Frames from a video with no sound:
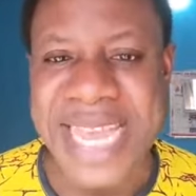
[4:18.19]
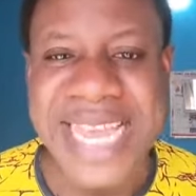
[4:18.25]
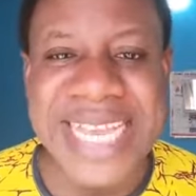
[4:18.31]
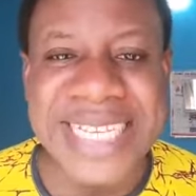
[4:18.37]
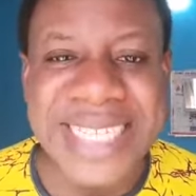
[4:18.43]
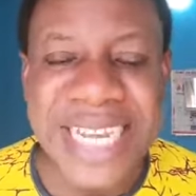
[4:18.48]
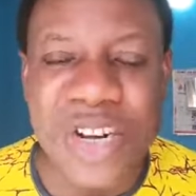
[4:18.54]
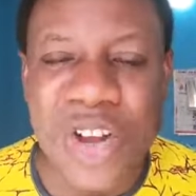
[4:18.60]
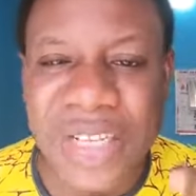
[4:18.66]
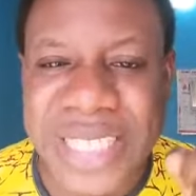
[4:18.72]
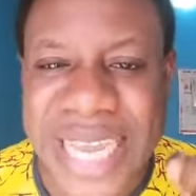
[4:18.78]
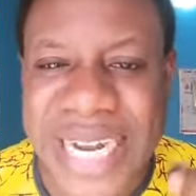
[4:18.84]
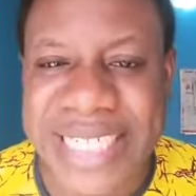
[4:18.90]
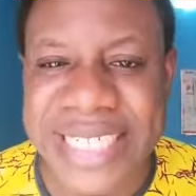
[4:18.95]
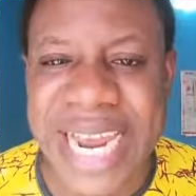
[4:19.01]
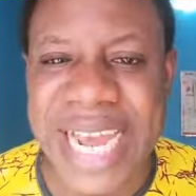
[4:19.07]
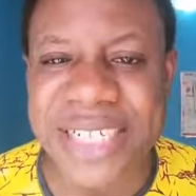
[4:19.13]
Is it not
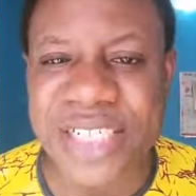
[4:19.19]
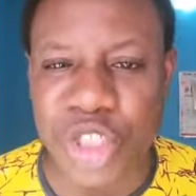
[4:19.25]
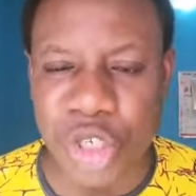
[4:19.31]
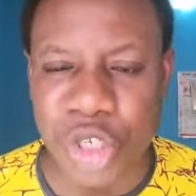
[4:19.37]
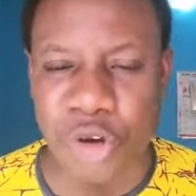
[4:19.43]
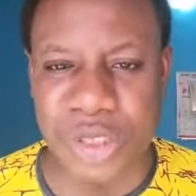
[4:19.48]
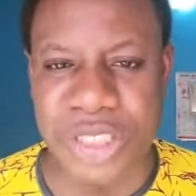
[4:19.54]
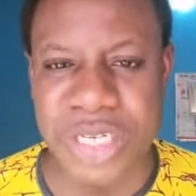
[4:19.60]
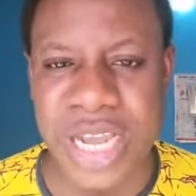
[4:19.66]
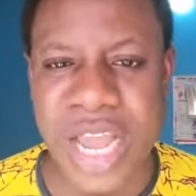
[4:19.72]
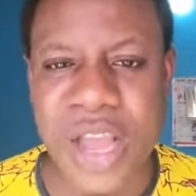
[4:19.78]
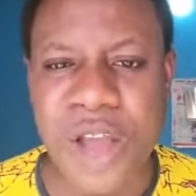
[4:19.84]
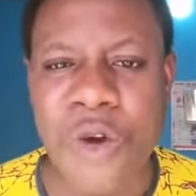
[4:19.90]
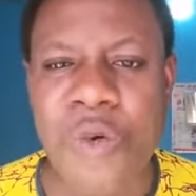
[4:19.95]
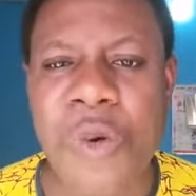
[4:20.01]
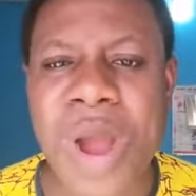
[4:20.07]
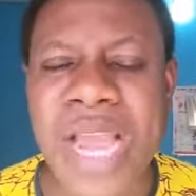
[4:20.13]
a dead church
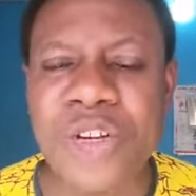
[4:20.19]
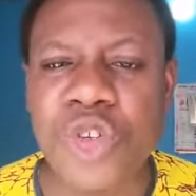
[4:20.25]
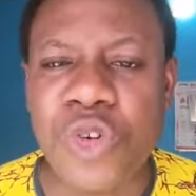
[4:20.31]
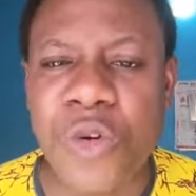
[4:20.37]
when